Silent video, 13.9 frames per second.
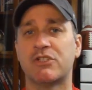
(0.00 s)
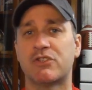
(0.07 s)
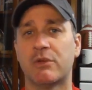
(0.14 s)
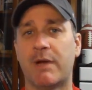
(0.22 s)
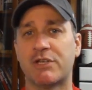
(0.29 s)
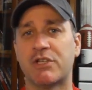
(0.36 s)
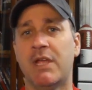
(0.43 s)

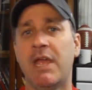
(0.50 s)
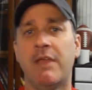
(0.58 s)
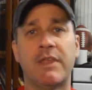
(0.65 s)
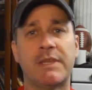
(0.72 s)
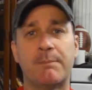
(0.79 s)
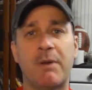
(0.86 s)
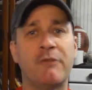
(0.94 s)
so much
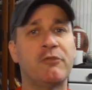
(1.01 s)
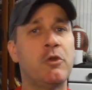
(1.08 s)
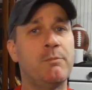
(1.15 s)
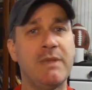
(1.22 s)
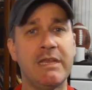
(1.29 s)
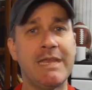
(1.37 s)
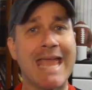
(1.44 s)
that the
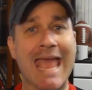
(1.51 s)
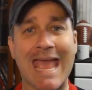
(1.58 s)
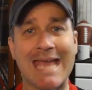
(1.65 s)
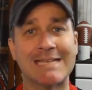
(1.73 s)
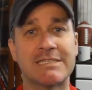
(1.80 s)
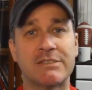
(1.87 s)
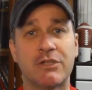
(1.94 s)
Buffalo media
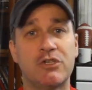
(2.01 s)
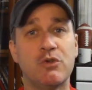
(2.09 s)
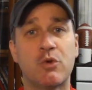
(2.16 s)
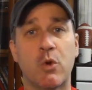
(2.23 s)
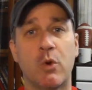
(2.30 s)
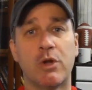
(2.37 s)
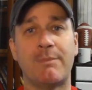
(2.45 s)
asked the
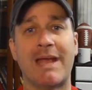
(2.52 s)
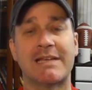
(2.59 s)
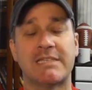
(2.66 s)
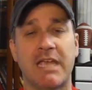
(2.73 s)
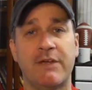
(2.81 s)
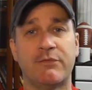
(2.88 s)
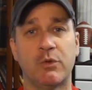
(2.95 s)
2
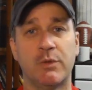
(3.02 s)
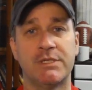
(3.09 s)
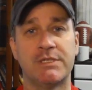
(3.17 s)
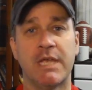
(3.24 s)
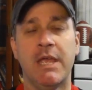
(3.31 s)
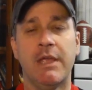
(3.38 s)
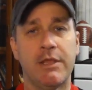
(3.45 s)
cornerbacks afterwards,